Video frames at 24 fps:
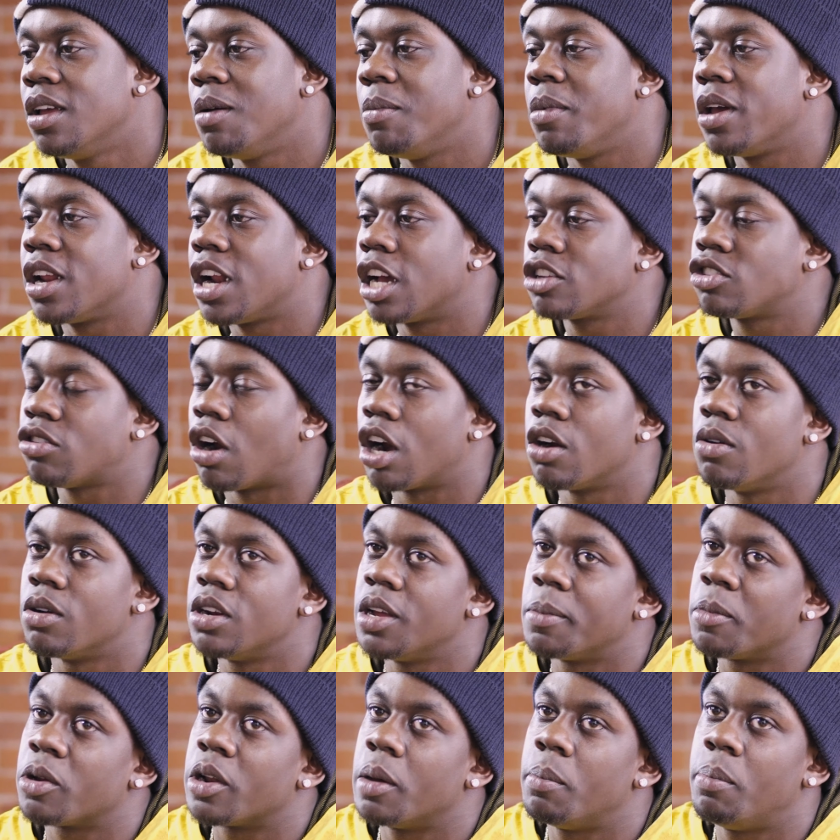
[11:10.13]
Man, I started
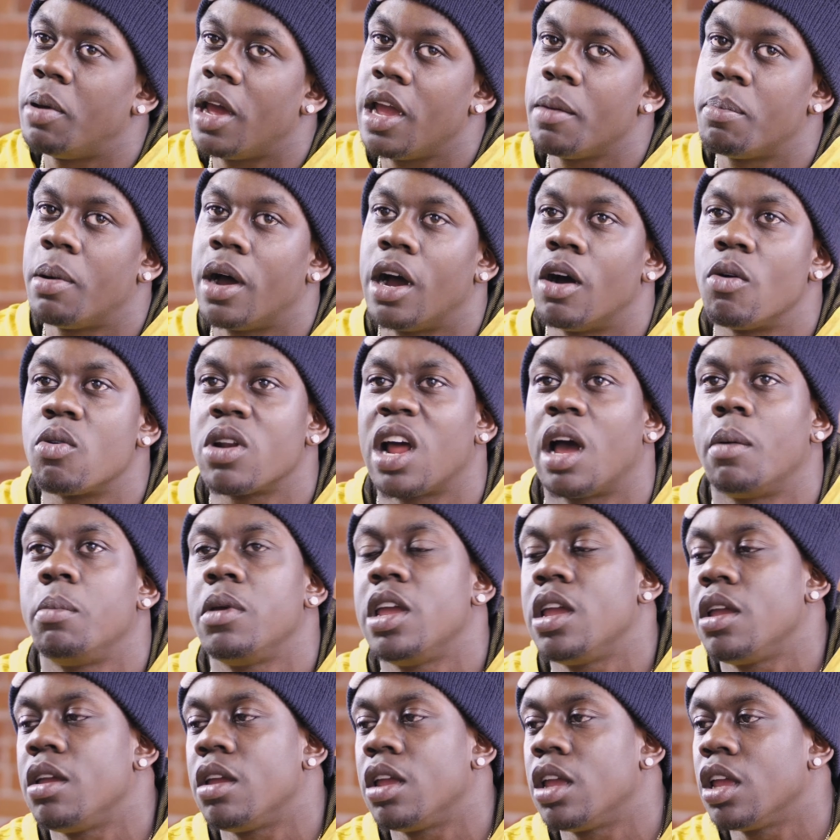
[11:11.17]
going done with the PayPal when I
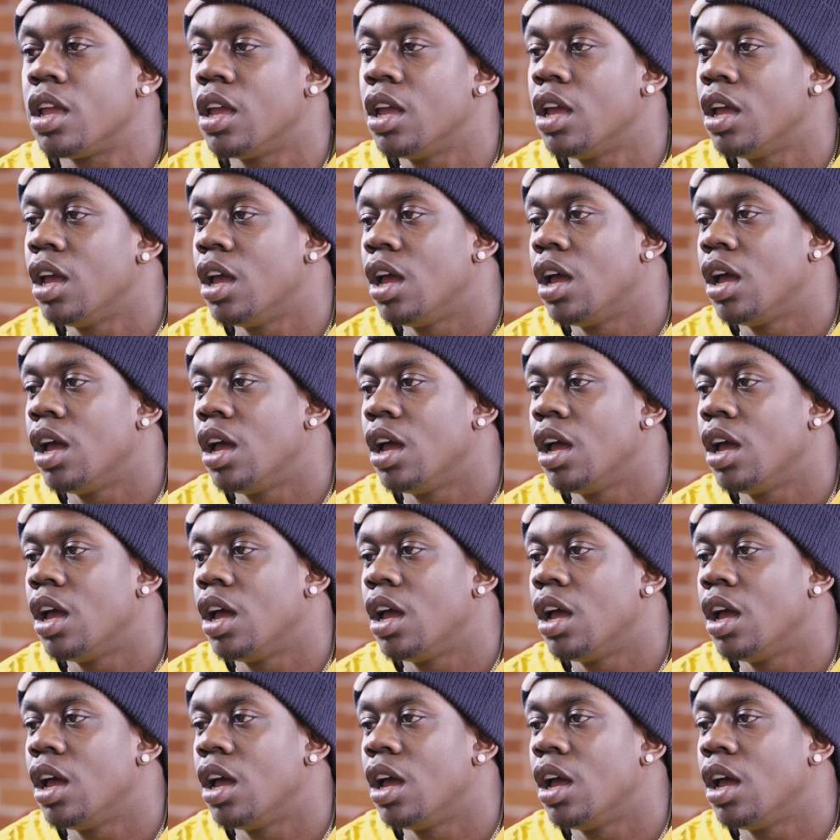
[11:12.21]
mean,